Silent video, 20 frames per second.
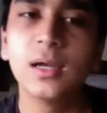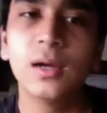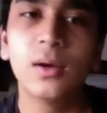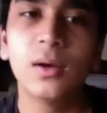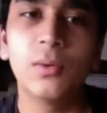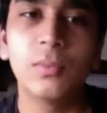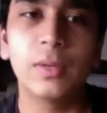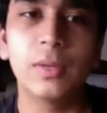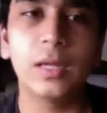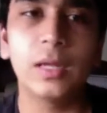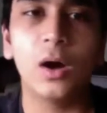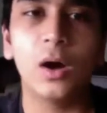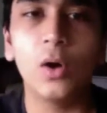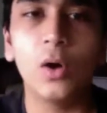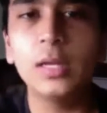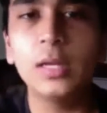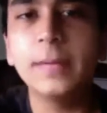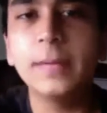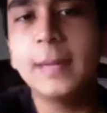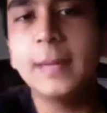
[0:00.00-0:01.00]
we
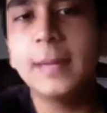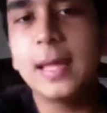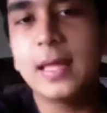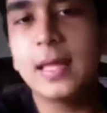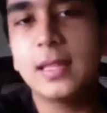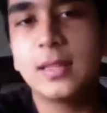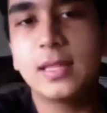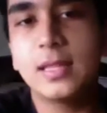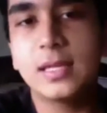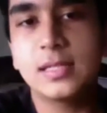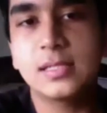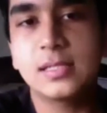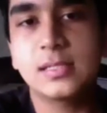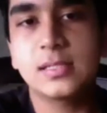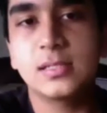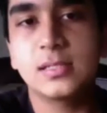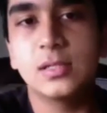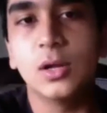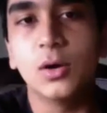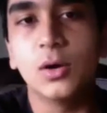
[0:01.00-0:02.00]
only play
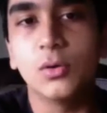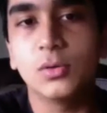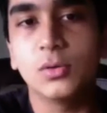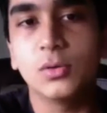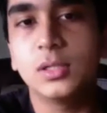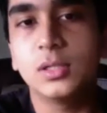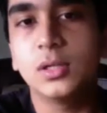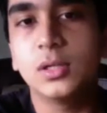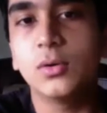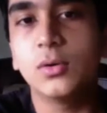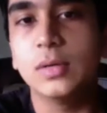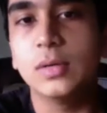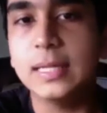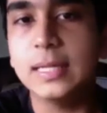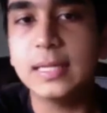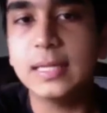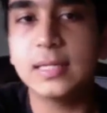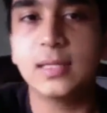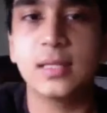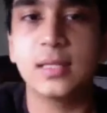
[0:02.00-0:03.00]
this note. You don't
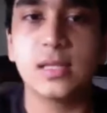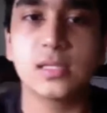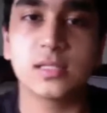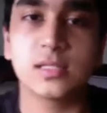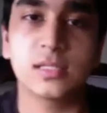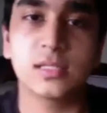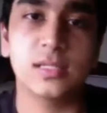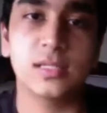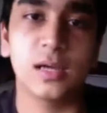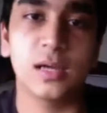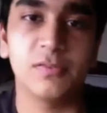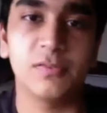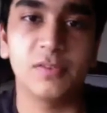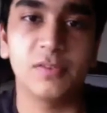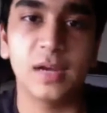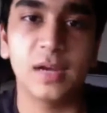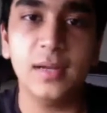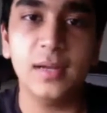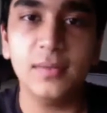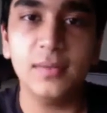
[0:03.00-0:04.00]
need this stuff,
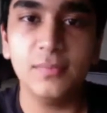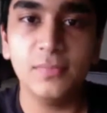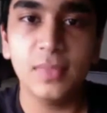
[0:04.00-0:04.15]
right?